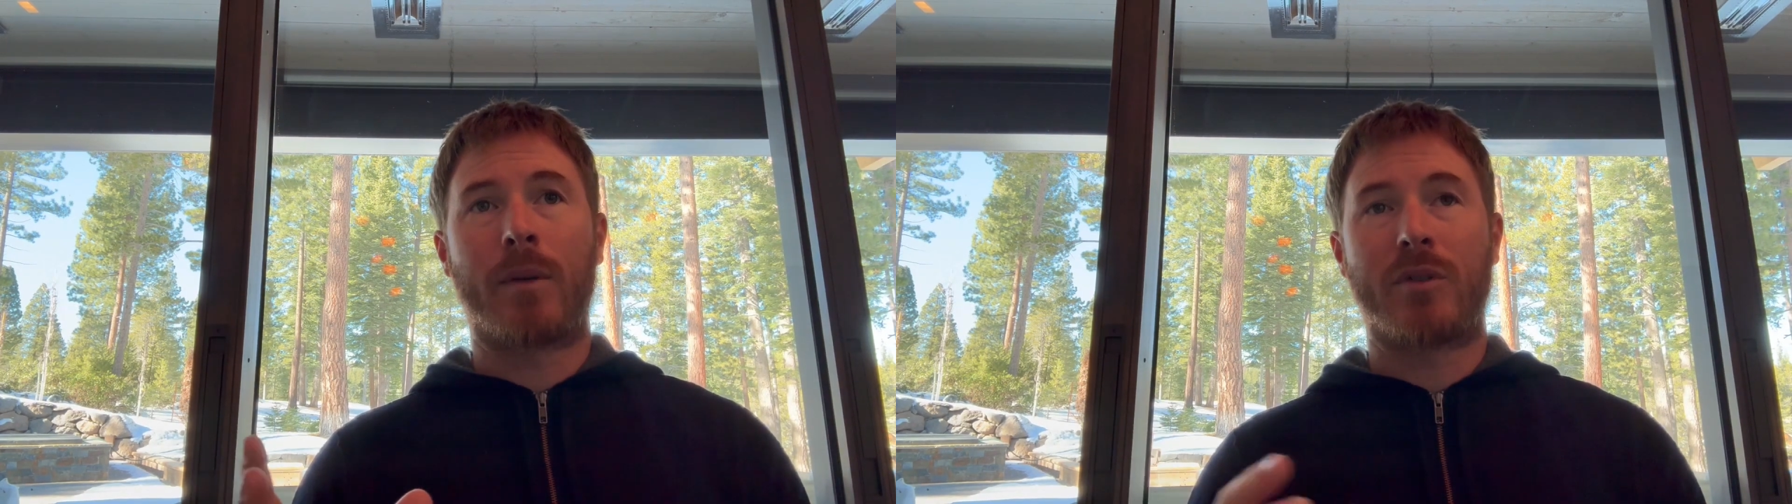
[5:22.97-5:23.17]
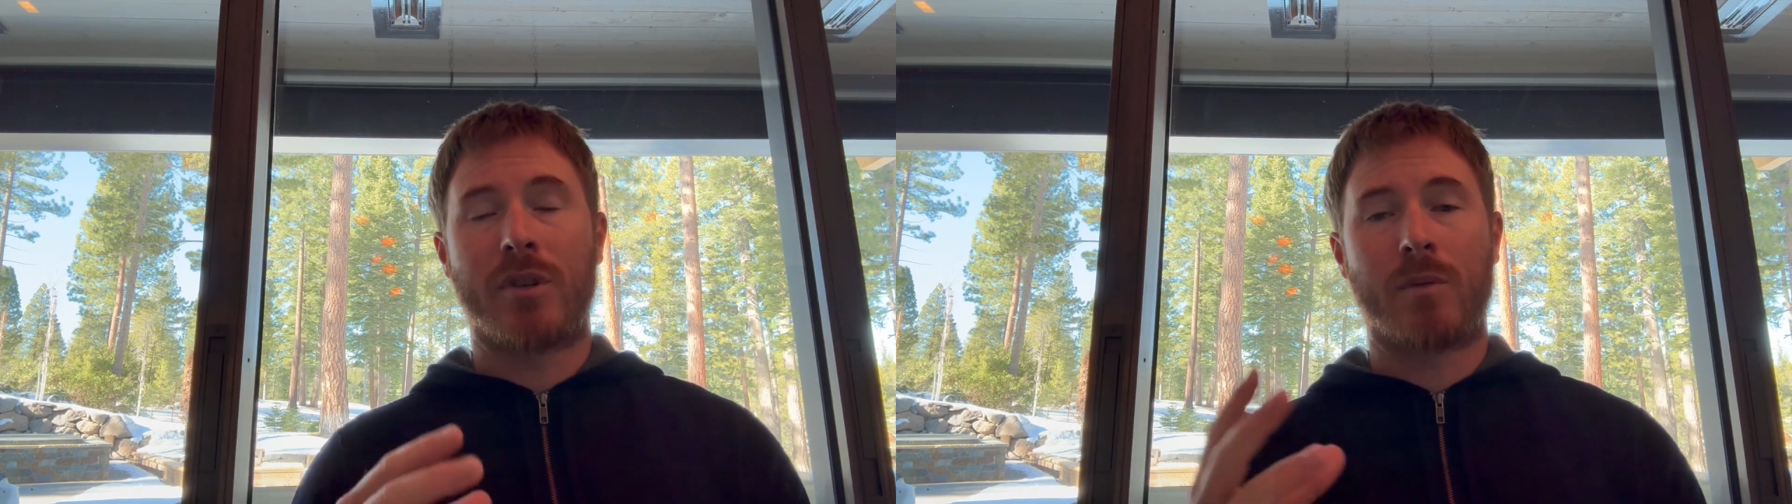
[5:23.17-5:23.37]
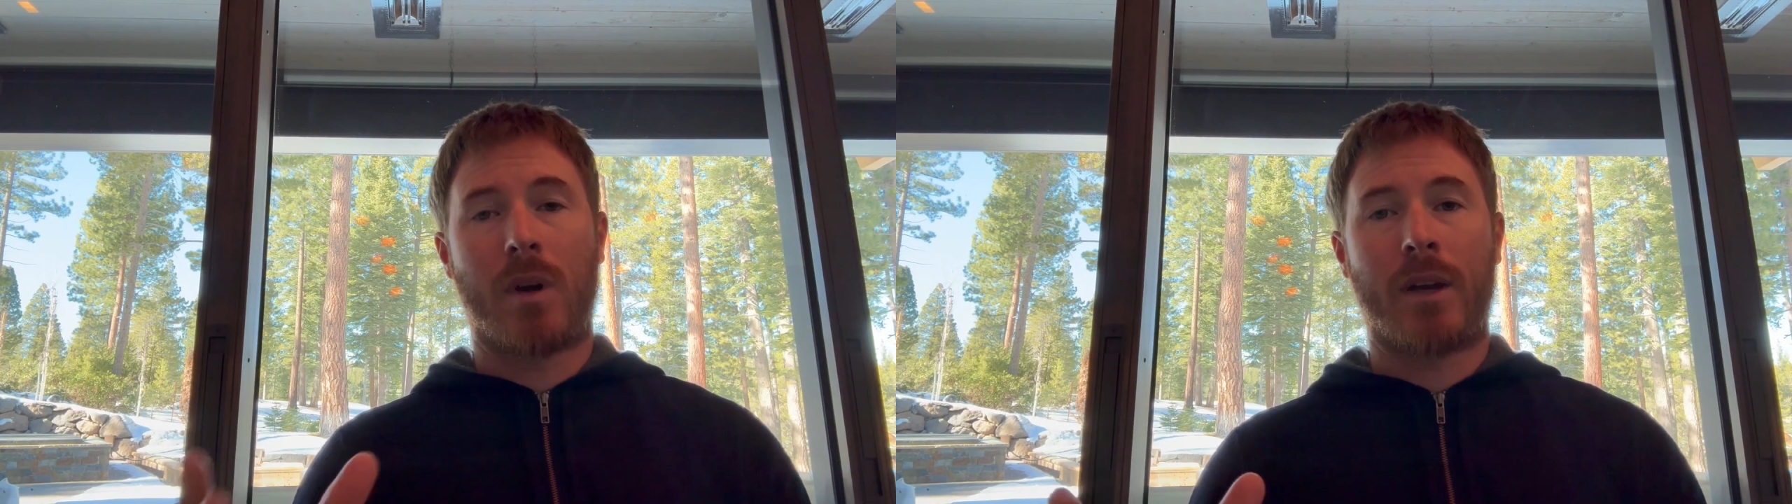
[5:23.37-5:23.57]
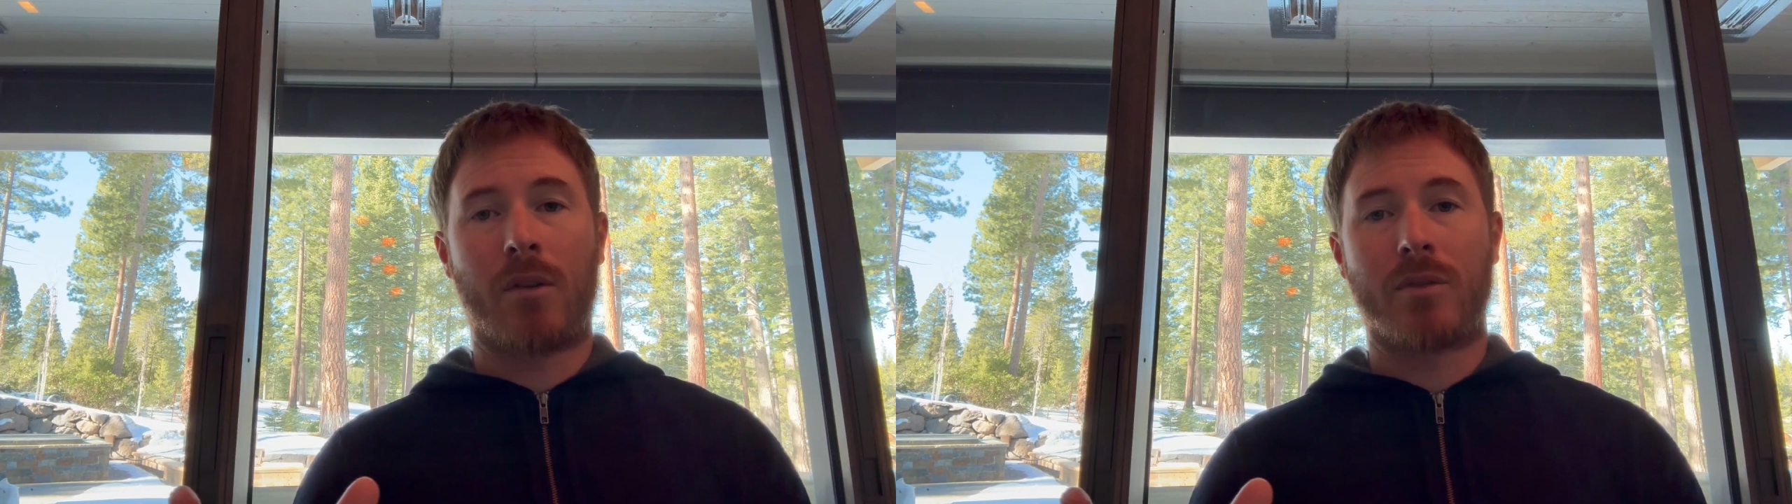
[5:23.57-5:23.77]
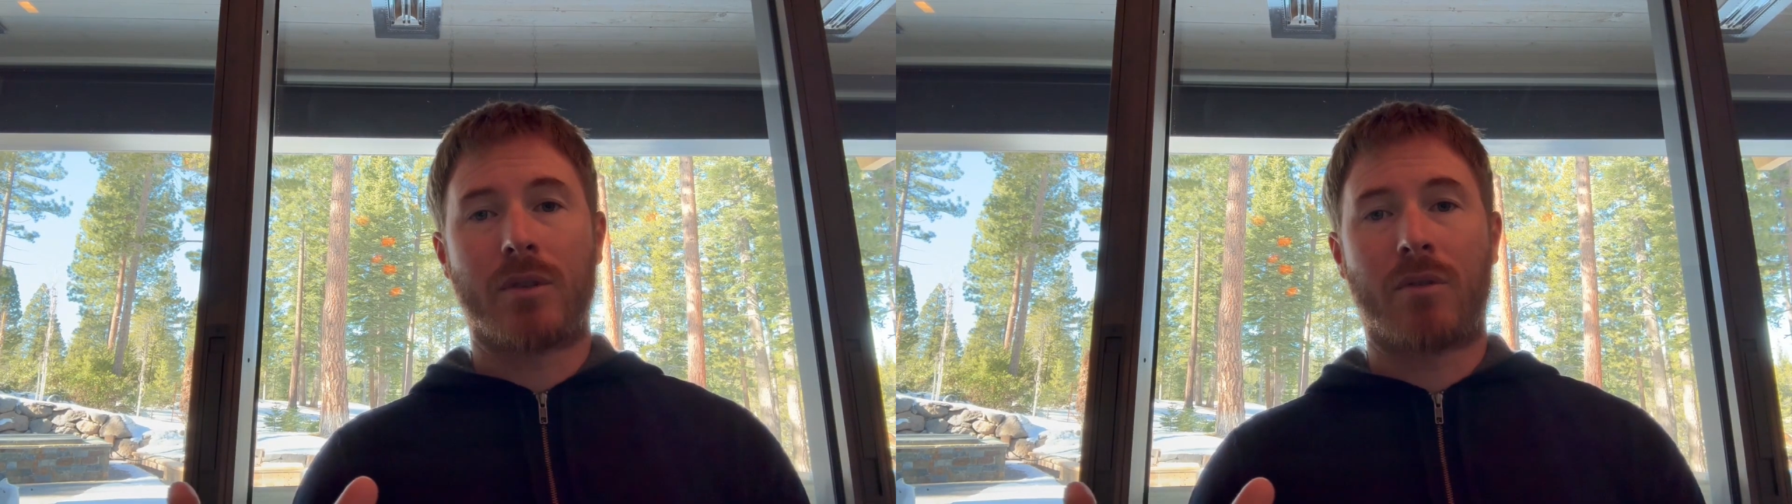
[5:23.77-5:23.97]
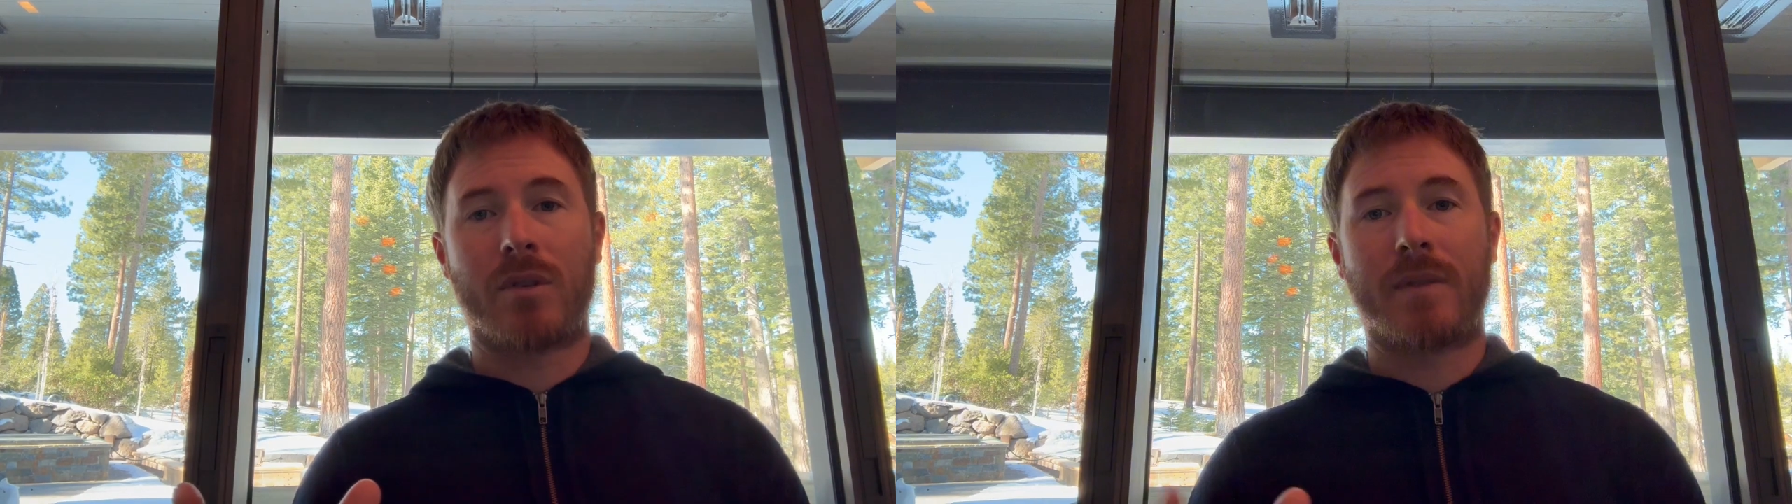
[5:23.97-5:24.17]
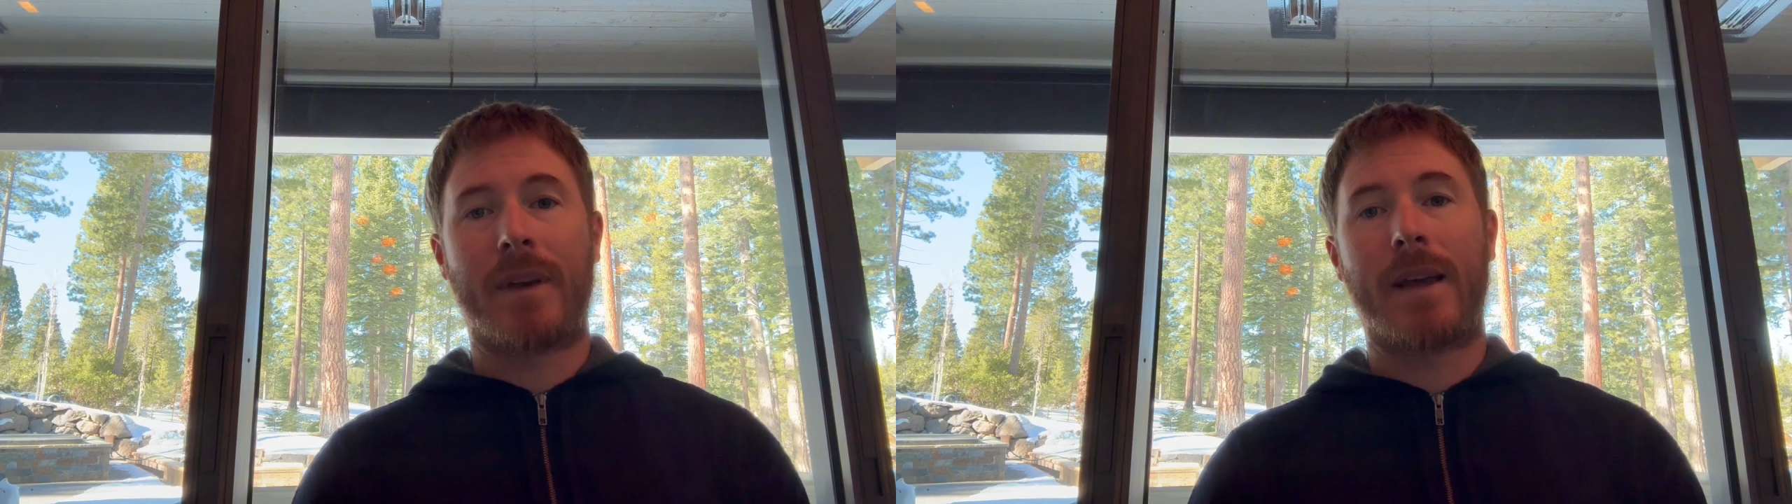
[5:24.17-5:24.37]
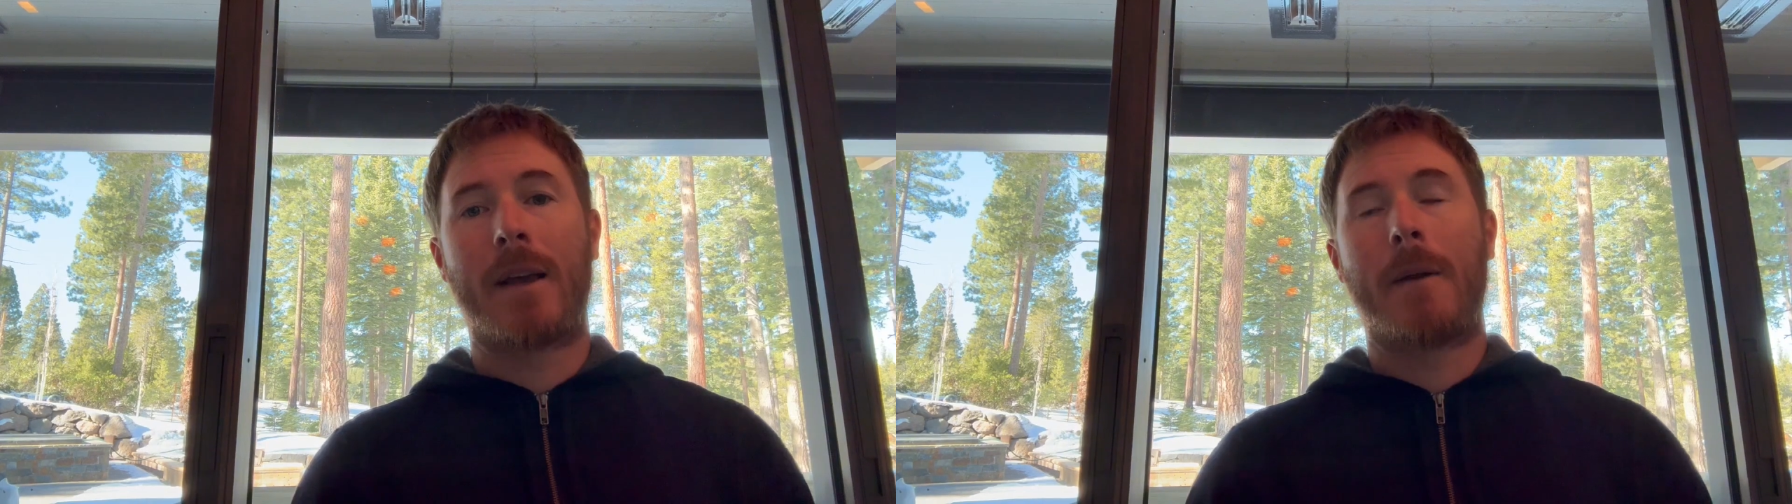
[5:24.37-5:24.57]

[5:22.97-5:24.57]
which is why I got into CrossFit.